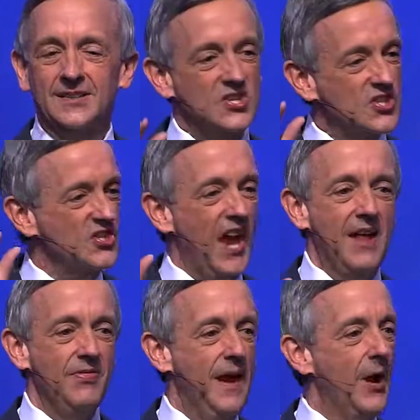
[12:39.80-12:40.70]
to
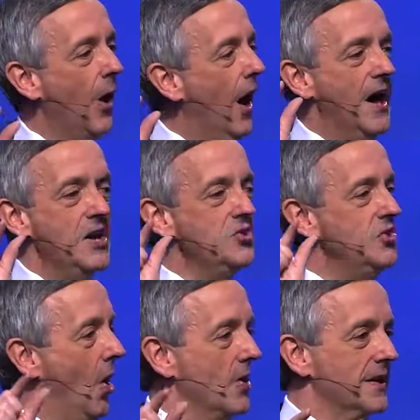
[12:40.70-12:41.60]
stand there
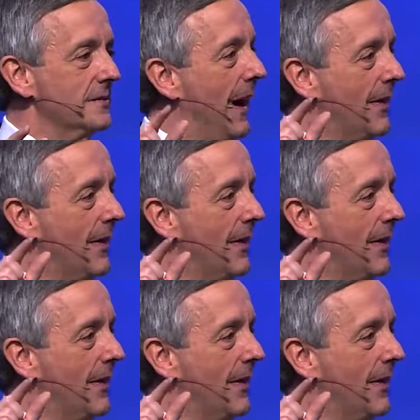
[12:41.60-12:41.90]
undaunted